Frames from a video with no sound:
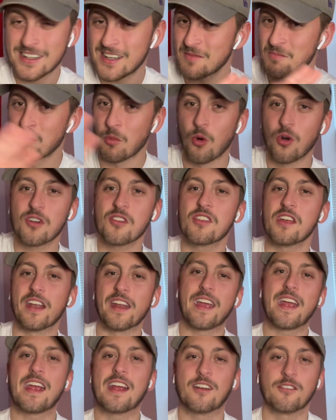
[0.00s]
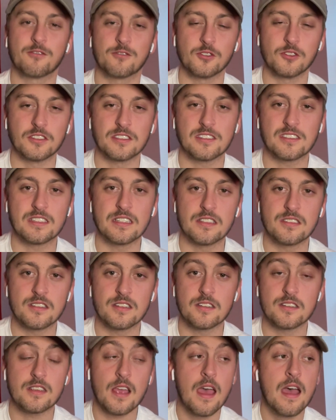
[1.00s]
more than a handful of
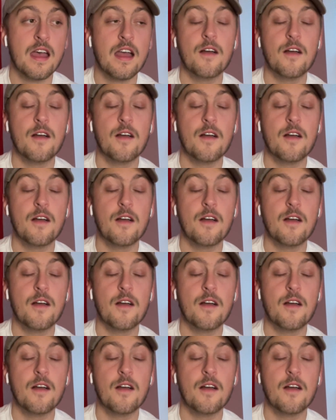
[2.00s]
seasons.